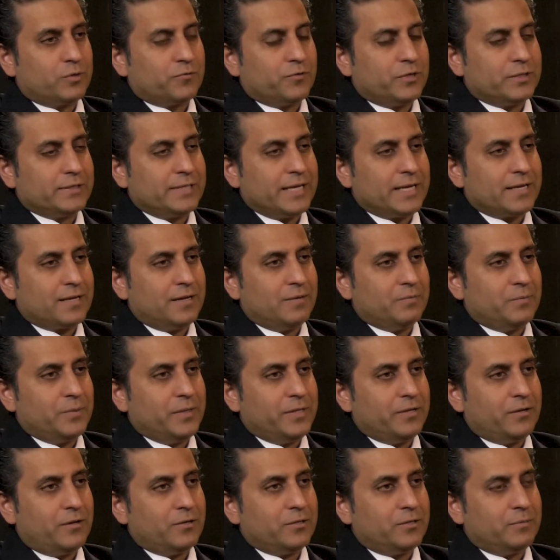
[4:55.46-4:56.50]
for a tech
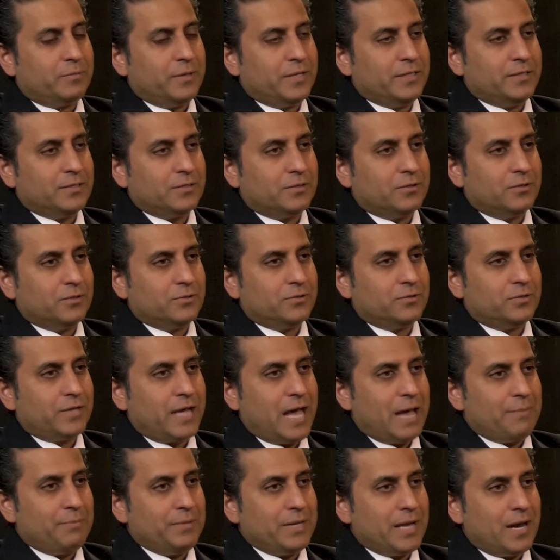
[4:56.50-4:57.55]
company and all your buddies are going to
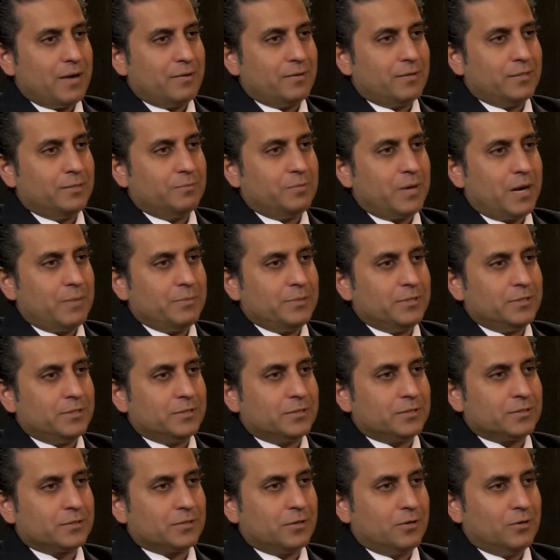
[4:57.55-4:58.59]
happy hour, you probably
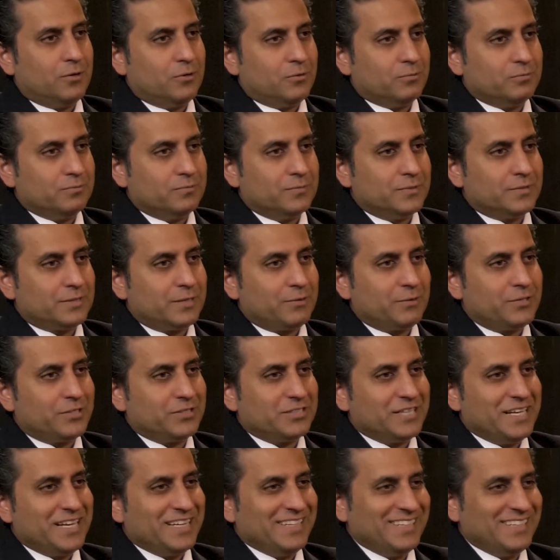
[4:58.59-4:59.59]
should just go home. Is that what you're saying?